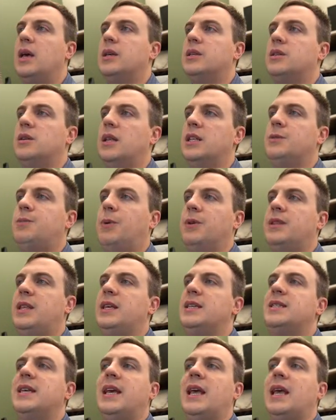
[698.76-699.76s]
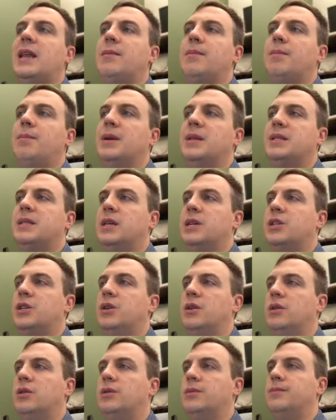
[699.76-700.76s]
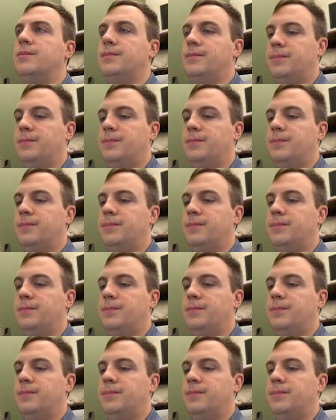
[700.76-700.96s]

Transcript: So let's put these in positional.